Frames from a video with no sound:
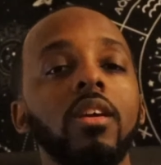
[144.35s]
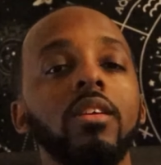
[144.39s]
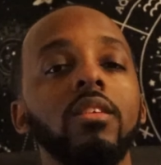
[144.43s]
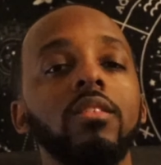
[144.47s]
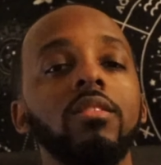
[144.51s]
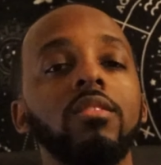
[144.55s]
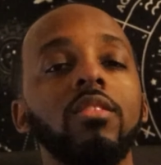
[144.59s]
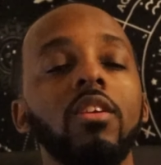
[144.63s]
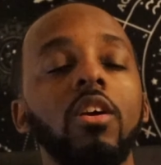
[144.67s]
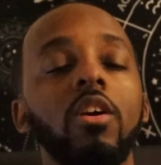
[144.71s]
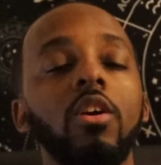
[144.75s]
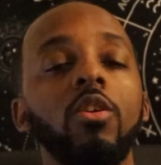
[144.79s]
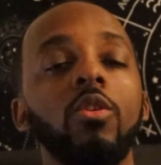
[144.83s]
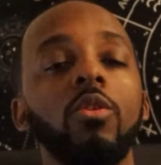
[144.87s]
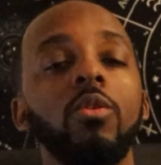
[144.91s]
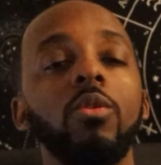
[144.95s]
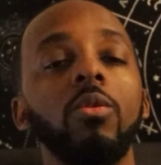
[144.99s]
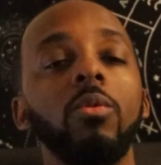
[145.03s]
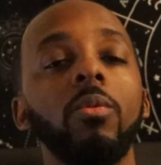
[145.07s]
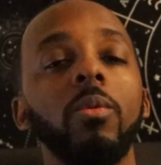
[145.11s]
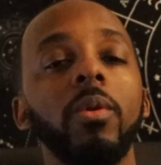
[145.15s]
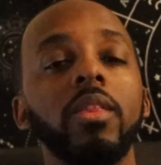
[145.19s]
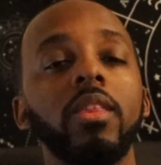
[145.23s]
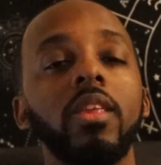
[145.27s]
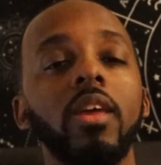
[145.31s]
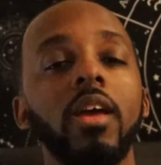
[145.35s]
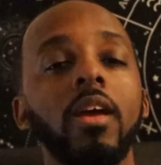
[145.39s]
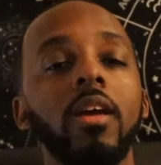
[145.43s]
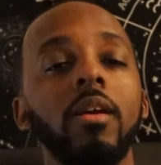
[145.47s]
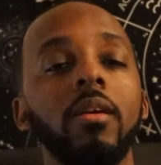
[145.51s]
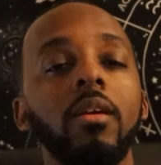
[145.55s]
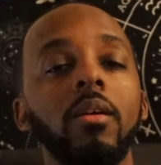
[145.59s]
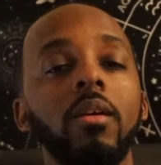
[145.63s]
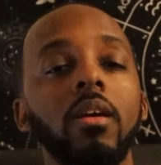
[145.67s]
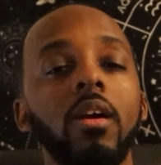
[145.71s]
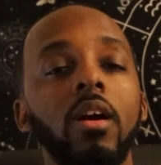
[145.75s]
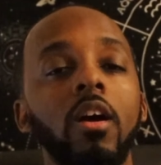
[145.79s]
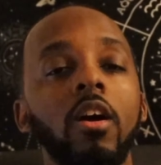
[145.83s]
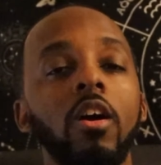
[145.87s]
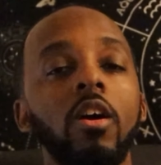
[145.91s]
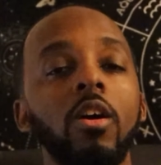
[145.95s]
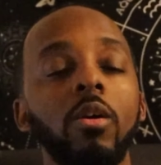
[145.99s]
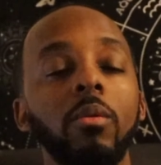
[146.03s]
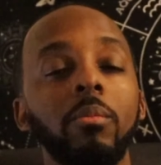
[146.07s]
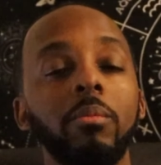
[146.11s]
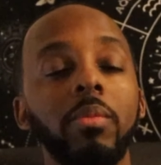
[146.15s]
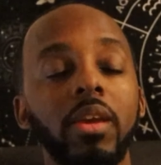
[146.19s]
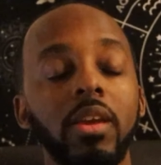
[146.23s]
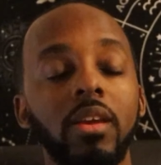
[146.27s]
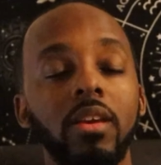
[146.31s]
So with that
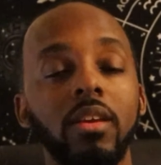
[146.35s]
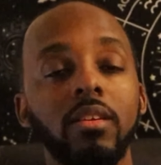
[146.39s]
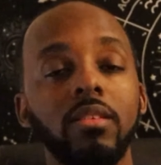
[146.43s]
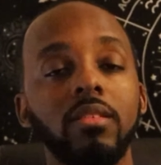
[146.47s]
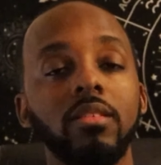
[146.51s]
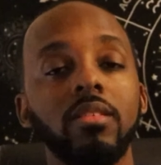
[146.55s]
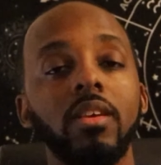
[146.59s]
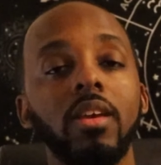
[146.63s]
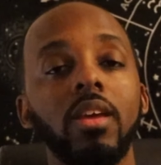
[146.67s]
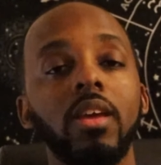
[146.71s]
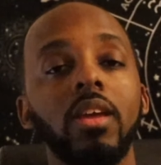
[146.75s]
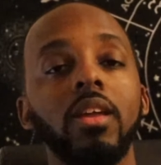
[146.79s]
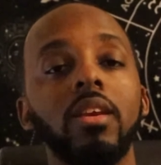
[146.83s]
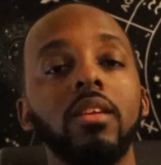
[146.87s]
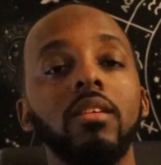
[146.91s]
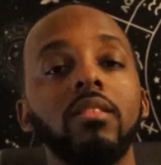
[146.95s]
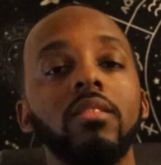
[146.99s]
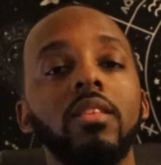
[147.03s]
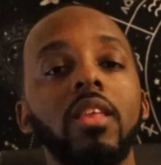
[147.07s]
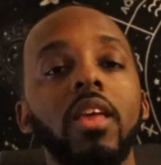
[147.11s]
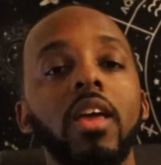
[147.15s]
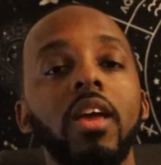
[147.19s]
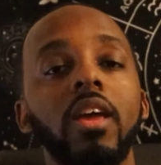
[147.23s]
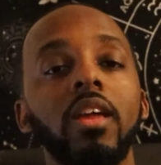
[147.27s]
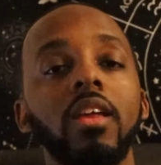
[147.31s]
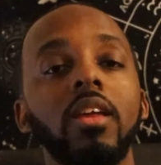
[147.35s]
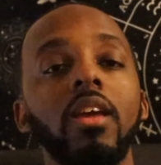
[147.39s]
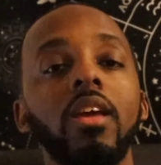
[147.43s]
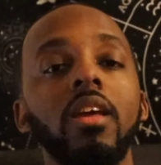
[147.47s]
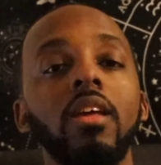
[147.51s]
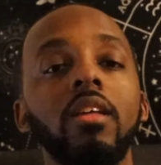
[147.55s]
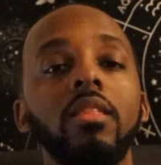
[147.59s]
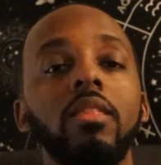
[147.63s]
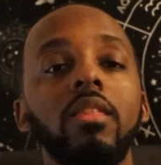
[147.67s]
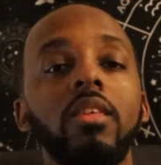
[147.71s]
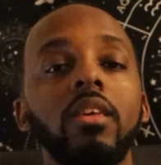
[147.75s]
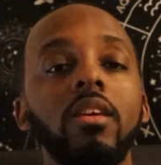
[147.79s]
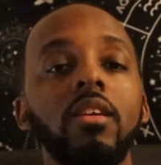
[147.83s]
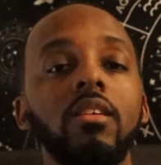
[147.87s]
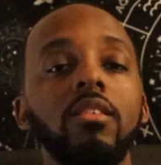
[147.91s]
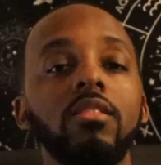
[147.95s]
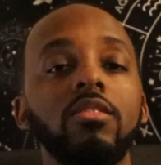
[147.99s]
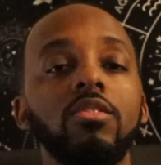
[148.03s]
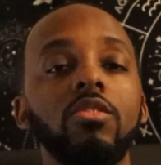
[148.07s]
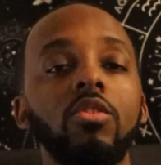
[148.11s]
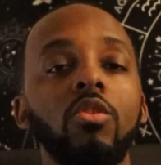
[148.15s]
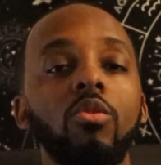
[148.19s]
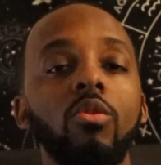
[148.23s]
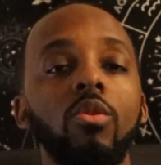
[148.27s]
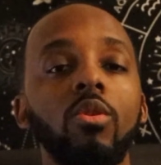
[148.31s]
all being said, is that
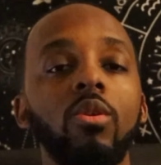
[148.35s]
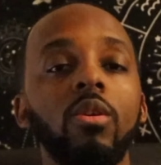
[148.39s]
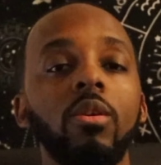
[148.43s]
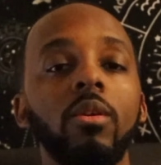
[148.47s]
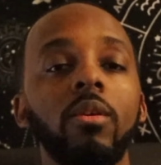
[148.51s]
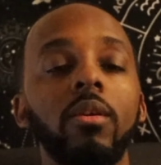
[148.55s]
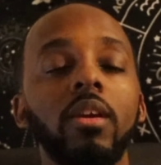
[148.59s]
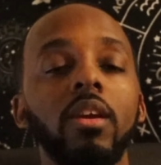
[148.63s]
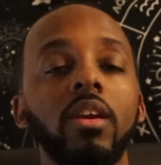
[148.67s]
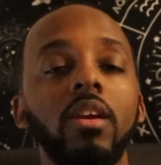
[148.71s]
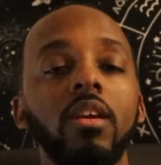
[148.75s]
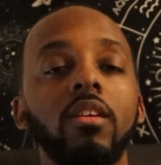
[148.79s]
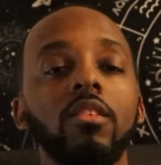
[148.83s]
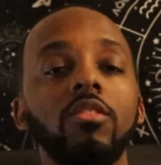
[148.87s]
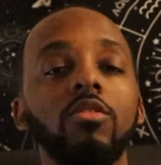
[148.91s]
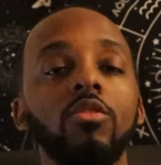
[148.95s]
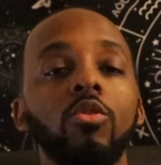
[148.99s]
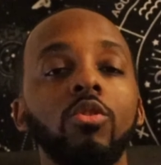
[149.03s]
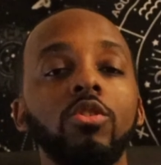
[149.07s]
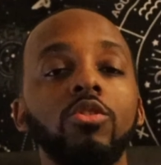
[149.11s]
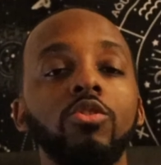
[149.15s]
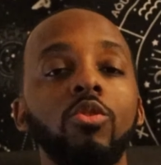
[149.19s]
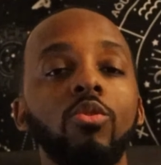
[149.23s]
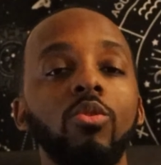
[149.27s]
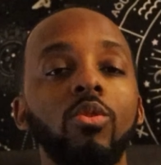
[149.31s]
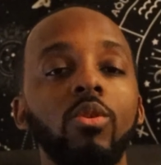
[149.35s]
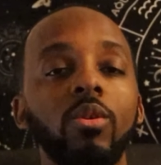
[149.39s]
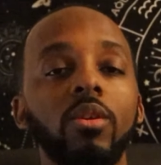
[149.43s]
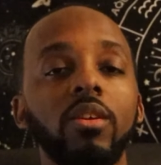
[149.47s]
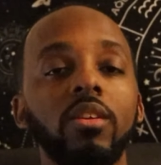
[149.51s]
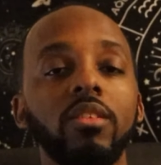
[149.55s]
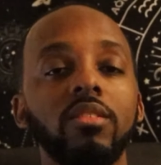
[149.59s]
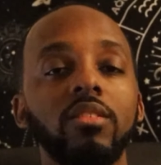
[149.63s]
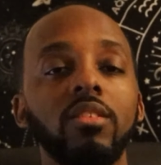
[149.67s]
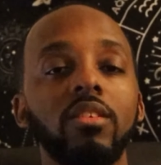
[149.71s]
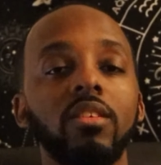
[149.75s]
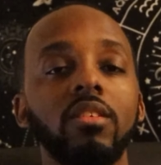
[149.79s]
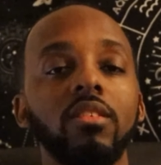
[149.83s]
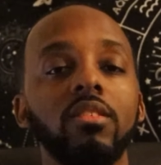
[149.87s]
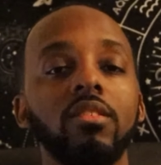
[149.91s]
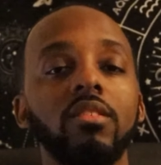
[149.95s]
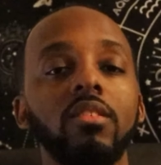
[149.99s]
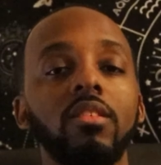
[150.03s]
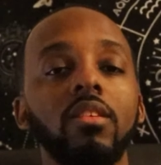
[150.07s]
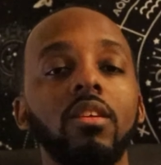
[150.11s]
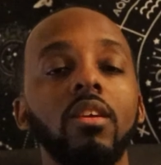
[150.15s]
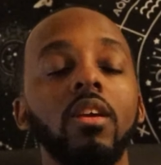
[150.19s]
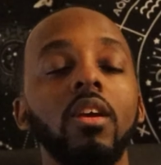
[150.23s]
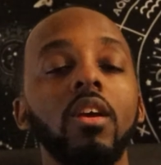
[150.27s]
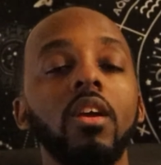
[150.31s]
these Taurians or Tauruses
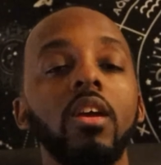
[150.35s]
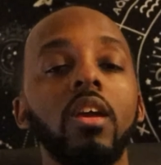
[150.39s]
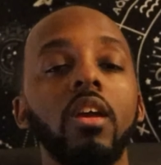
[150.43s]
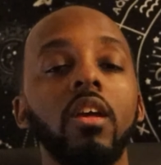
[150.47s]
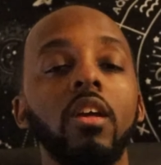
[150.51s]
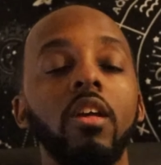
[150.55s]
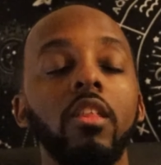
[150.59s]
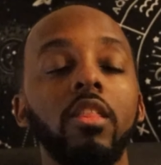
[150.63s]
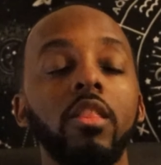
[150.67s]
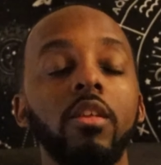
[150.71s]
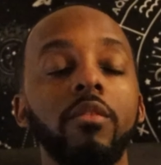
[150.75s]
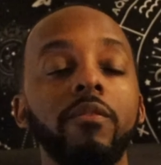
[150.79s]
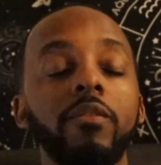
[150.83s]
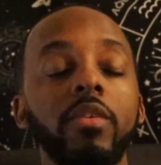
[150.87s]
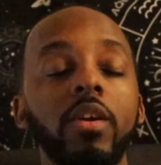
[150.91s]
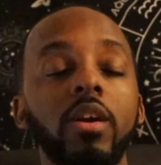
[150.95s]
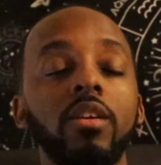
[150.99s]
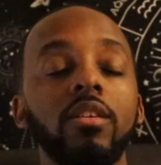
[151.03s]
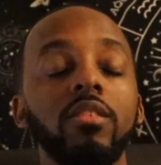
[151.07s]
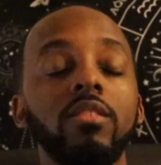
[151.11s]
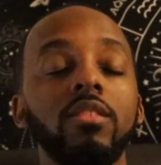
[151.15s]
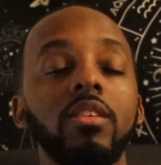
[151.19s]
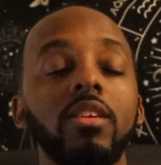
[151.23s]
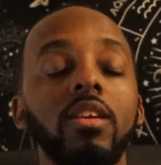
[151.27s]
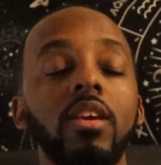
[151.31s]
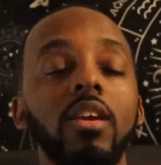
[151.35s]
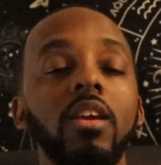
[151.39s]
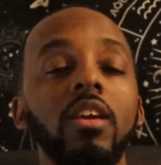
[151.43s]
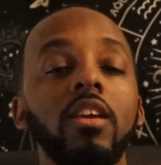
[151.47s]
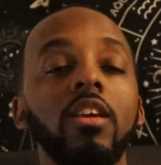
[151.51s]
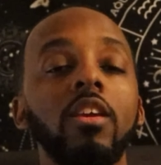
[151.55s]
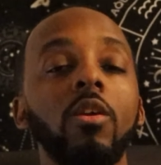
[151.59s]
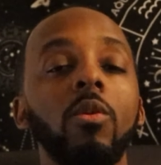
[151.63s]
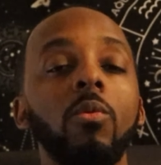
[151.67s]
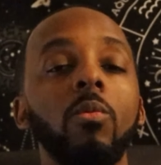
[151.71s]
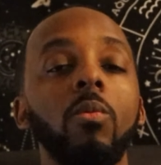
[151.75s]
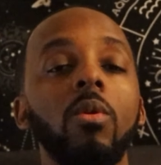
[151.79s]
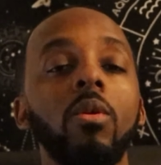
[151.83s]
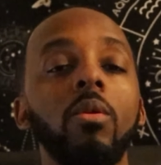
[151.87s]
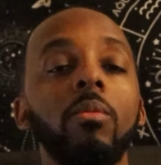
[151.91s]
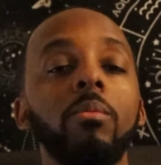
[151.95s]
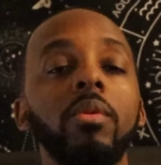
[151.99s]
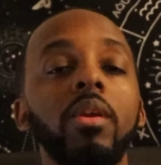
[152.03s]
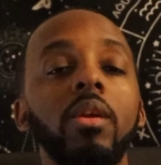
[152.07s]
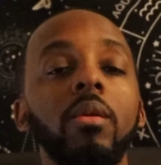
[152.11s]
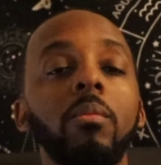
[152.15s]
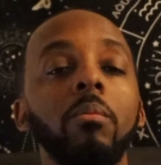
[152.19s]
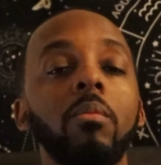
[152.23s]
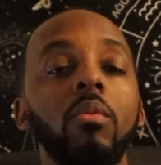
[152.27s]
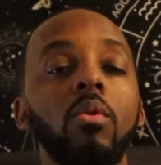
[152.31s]
and the first decan will
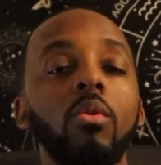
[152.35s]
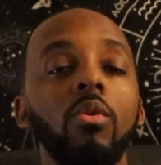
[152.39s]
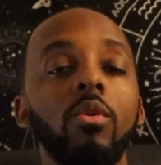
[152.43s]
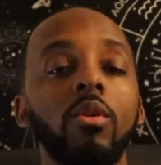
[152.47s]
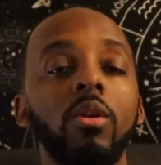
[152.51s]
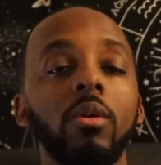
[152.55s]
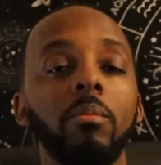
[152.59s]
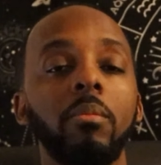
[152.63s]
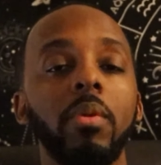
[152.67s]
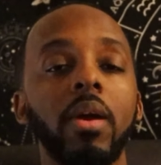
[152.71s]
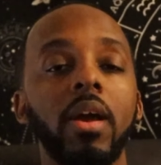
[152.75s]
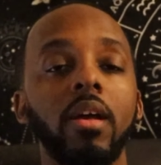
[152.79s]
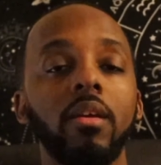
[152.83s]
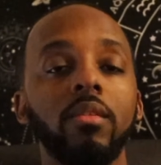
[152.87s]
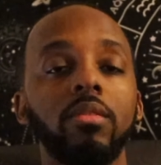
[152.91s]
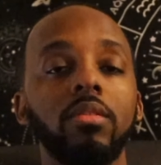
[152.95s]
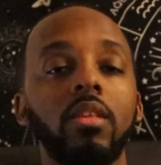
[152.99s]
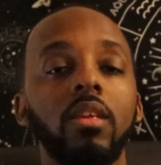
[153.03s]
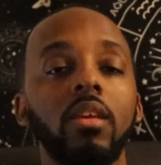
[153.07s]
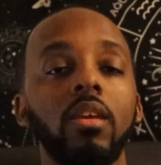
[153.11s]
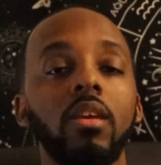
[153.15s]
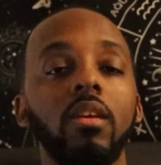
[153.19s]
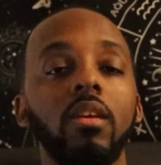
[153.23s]
be more about